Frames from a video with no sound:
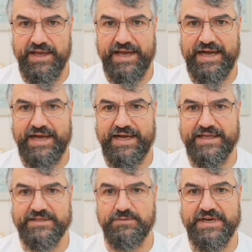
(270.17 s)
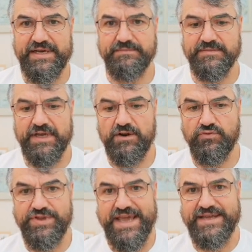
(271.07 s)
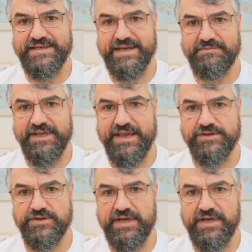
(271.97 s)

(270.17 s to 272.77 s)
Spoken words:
And when I'm creating application,